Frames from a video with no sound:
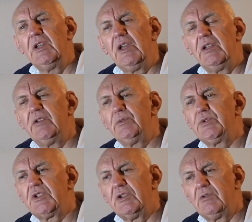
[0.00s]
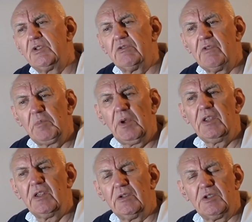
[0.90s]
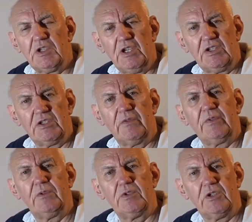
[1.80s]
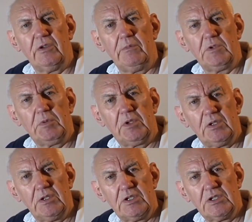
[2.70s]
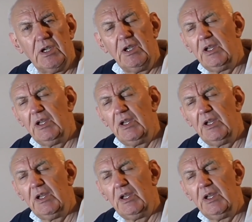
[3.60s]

and also to repeat those tests a few times because